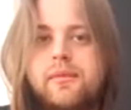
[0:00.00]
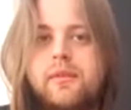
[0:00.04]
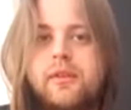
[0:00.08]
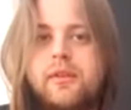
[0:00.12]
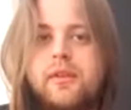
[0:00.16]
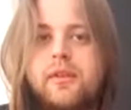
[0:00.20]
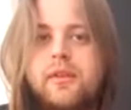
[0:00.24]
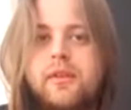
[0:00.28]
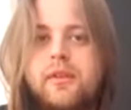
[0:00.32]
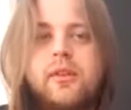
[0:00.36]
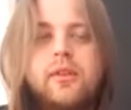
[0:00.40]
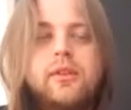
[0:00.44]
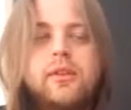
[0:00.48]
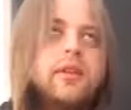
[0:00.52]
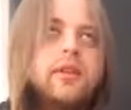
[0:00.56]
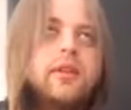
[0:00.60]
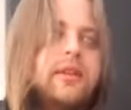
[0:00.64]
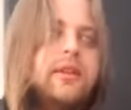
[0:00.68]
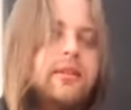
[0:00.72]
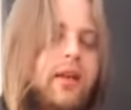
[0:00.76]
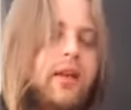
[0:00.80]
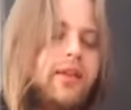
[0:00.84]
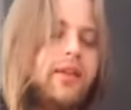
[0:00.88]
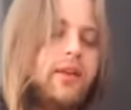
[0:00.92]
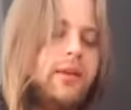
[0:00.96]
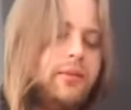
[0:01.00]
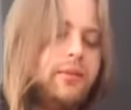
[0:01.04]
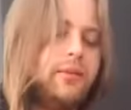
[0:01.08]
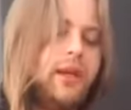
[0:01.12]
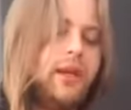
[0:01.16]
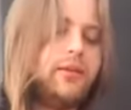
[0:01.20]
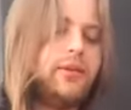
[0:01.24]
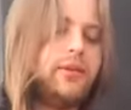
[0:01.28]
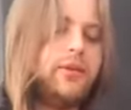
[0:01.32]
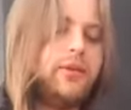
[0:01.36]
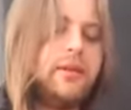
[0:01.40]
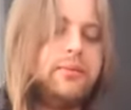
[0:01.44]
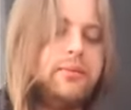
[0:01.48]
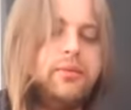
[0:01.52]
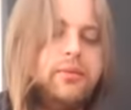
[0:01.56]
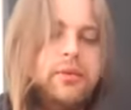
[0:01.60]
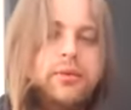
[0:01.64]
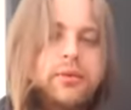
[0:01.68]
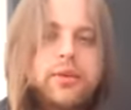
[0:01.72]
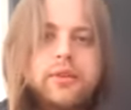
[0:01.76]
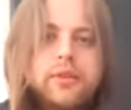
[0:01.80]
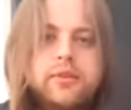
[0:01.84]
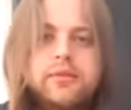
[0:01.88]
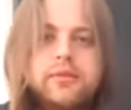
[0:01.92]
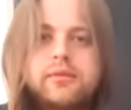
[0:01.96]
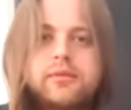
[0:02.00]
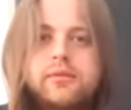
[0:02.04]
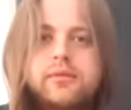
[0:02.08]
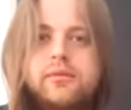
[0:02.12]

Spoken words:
Yeah, I think including your blue note